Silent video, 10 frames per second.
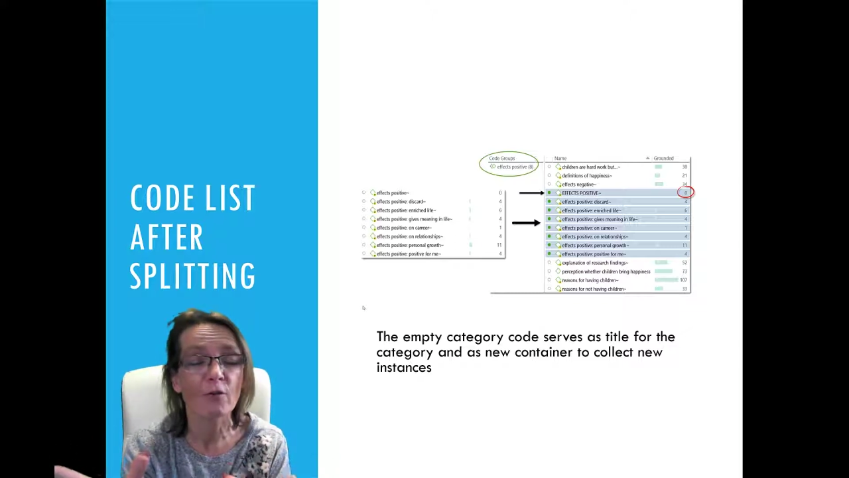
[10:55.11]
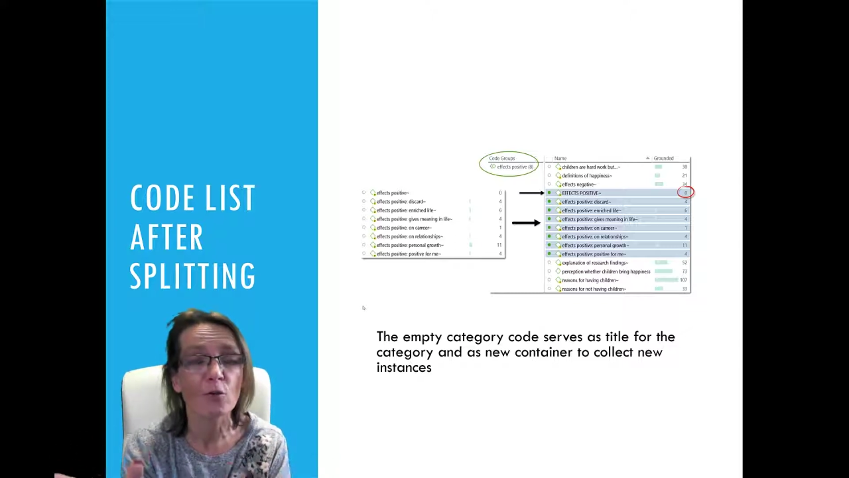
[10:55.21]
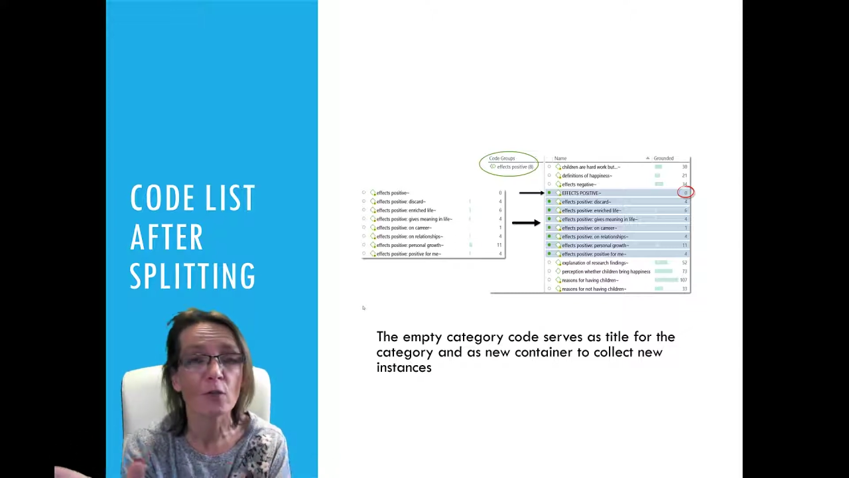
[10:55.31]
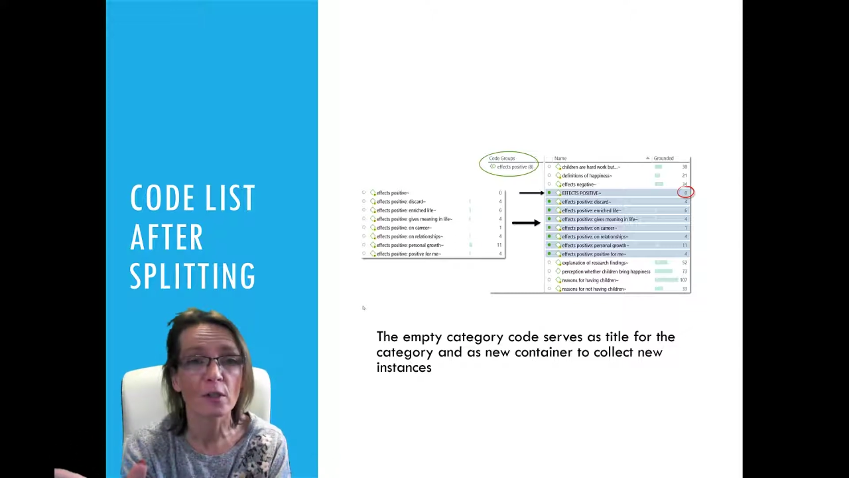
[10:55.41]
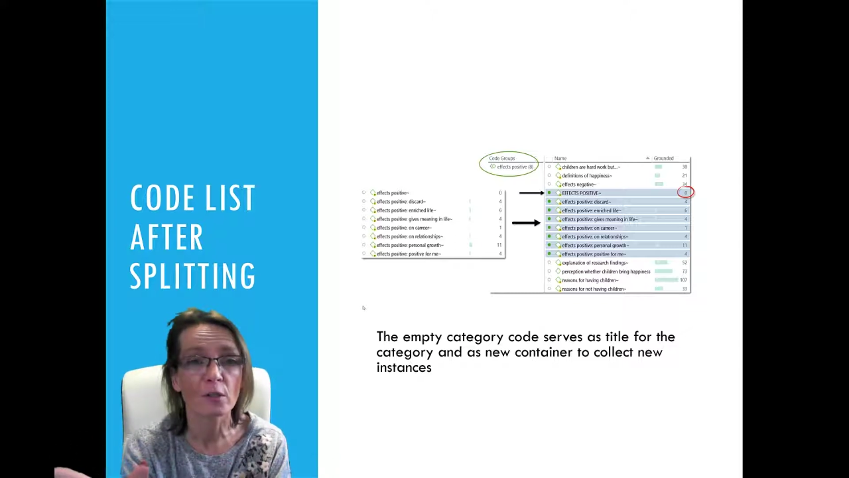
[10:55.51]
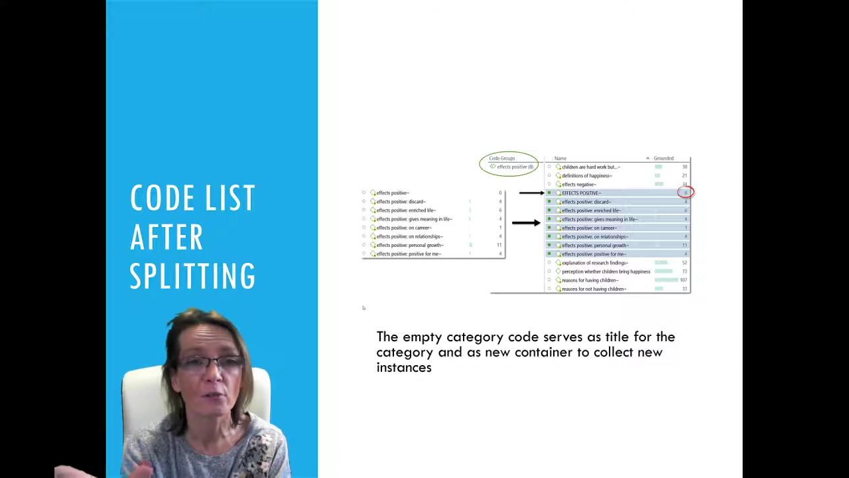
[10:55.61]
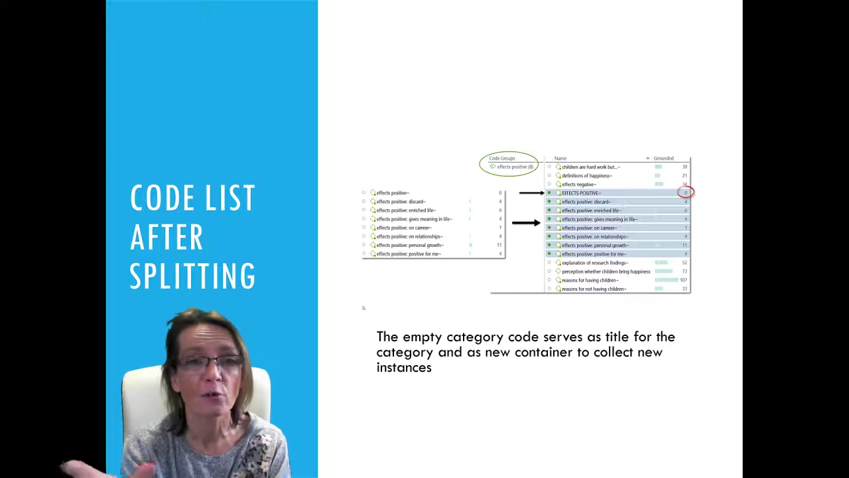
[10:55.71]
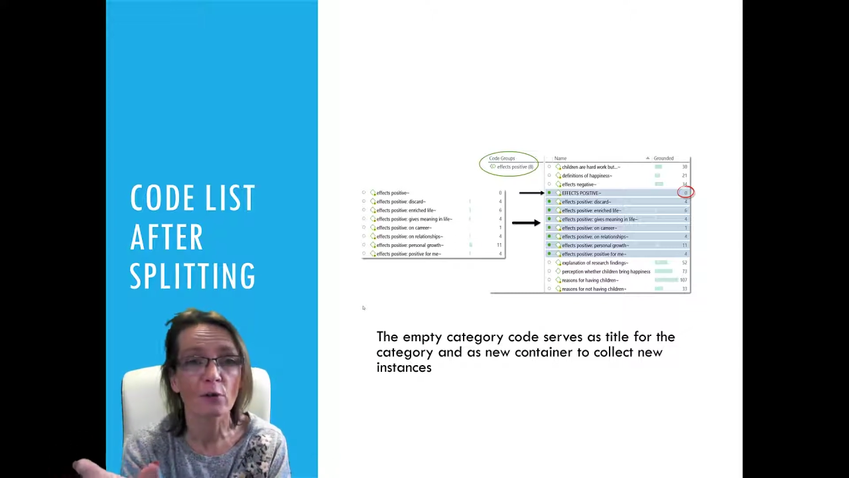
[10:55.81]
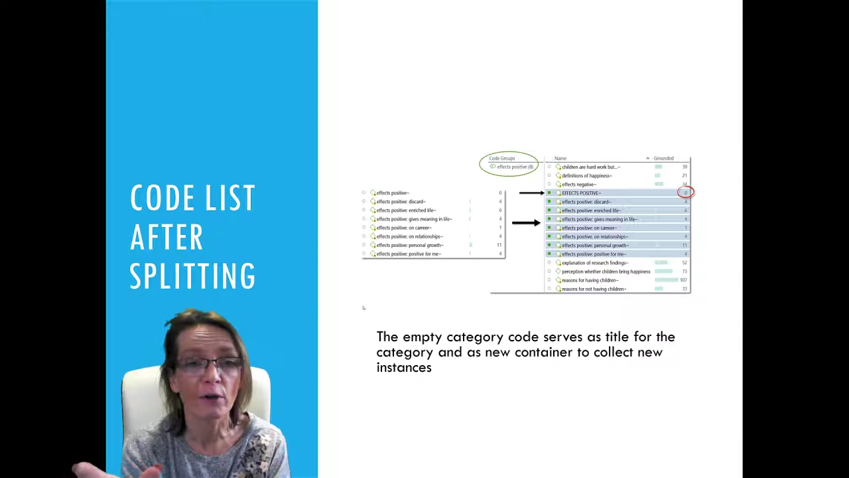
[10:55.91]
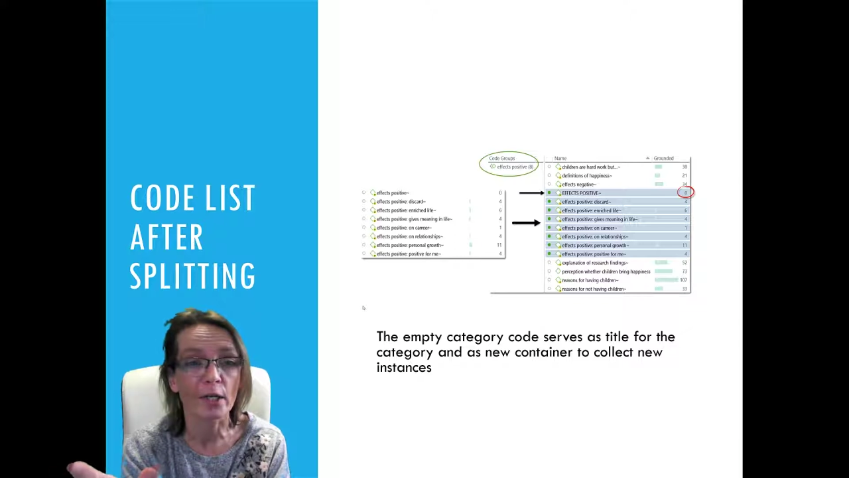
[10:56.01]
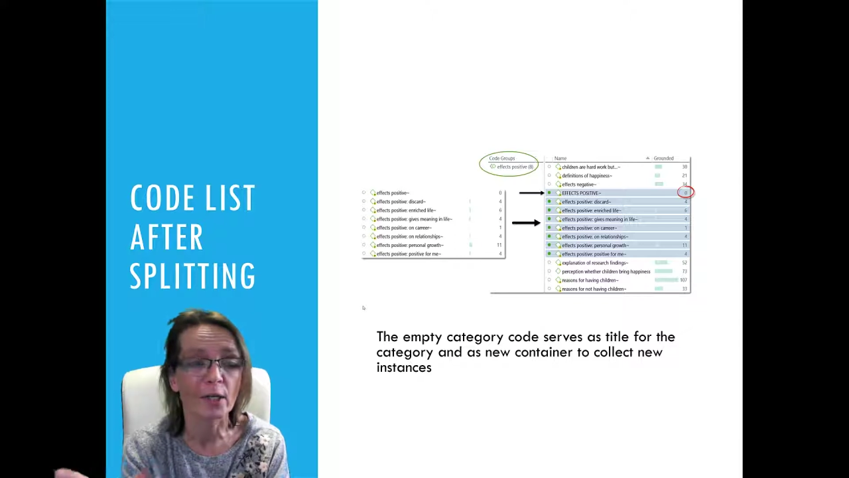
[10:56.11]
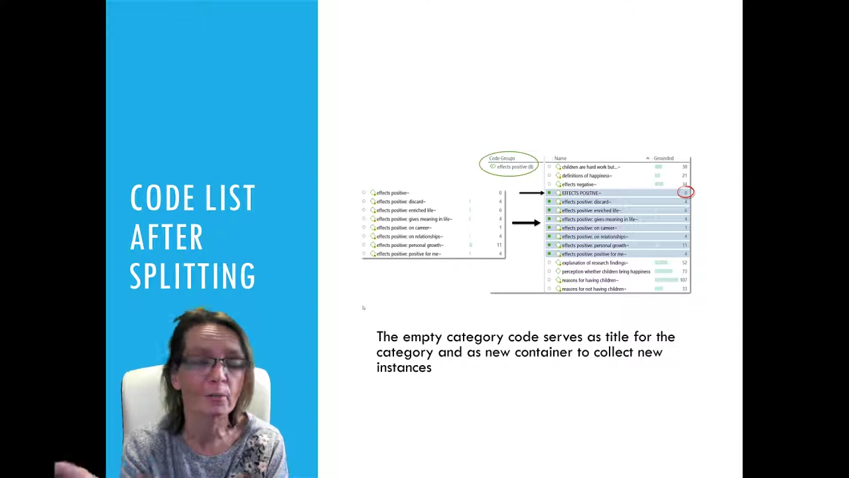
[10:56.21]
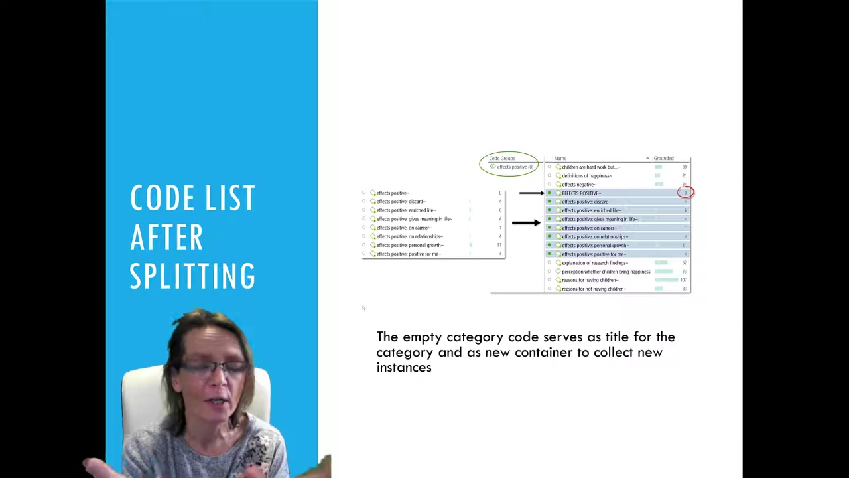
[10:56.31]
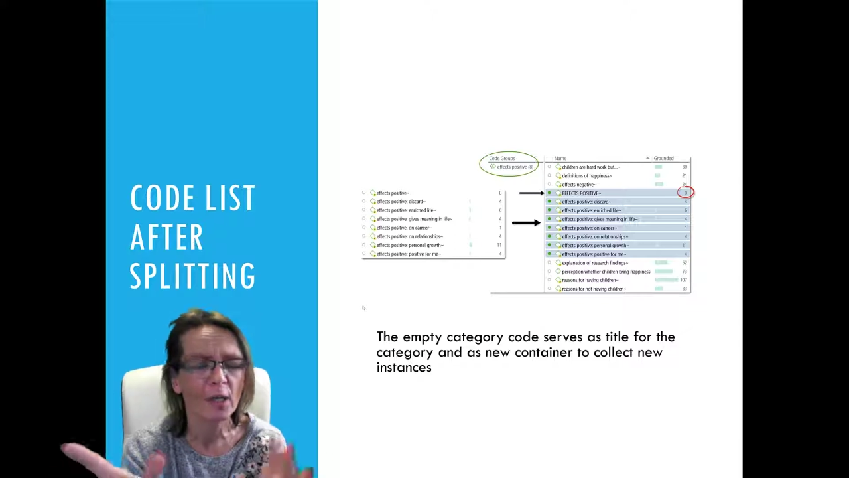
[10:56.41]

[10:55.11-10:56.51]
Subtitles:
after the first interview already,